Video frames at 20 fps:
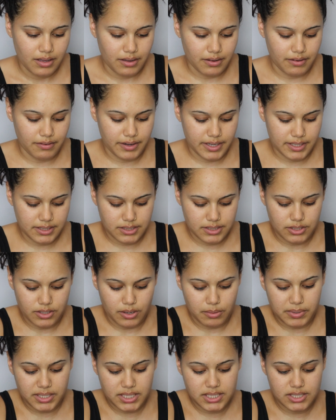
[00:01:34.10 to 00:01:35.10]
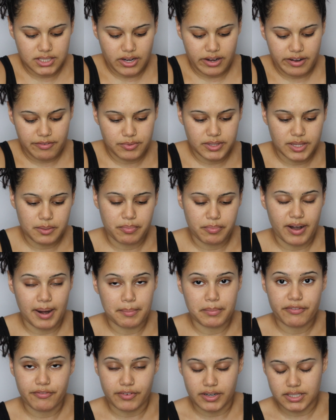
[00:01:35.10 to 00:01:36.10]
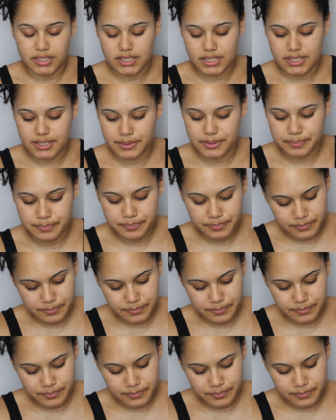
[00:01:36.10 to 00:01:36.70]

Alright, so I'm gonna start off with the primer first.